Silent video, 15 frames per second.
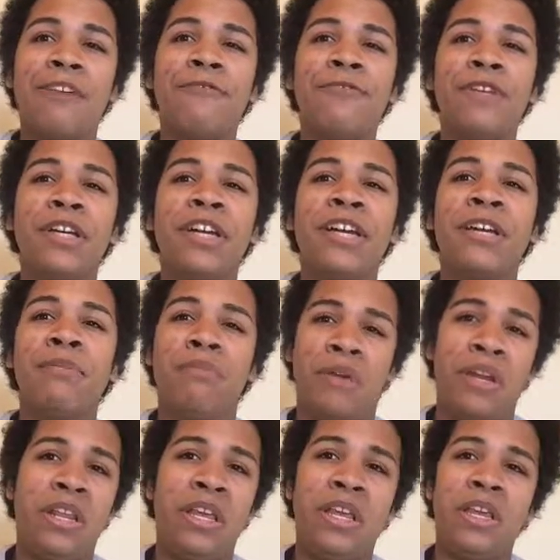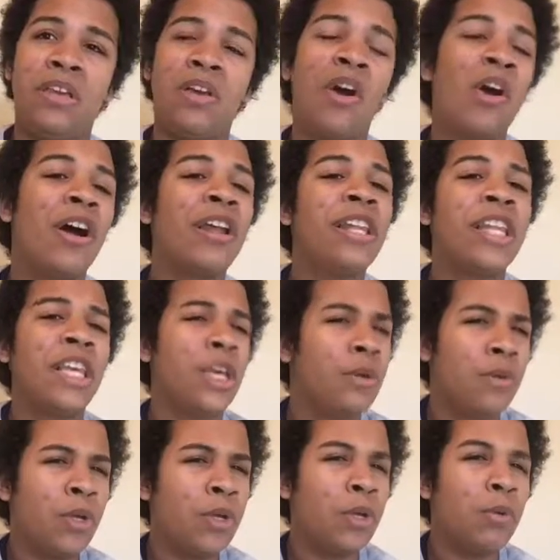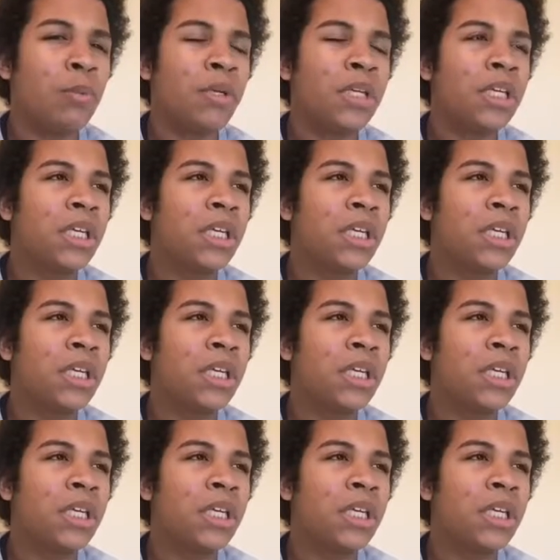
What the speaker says: everybody on the YouTube